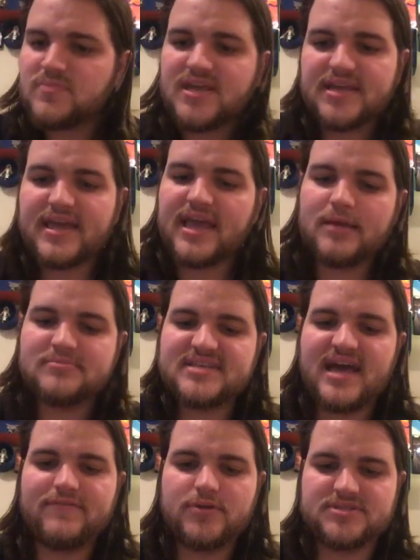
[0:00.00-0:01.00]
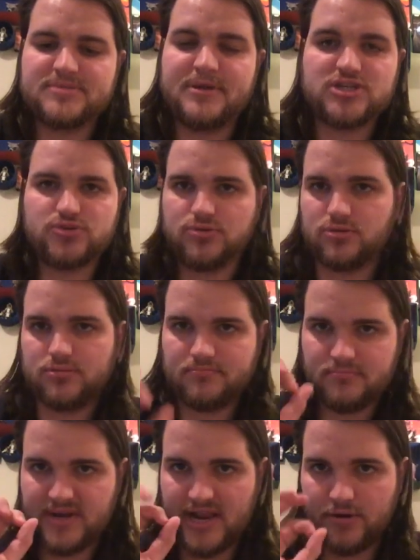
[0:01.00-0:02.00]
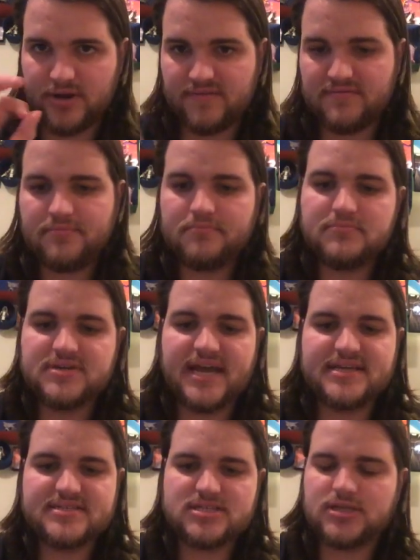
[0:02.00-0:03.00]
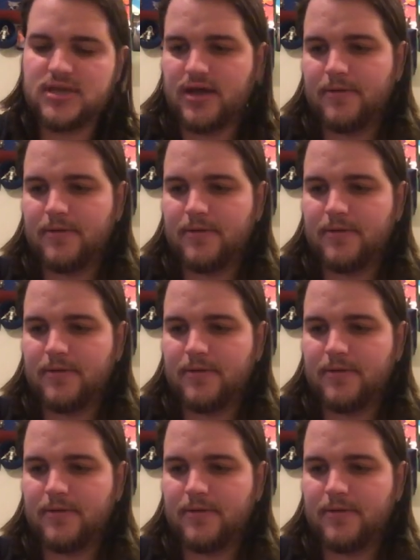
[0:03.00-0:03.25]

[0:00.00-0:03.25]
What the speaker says: games have those special narrative dice.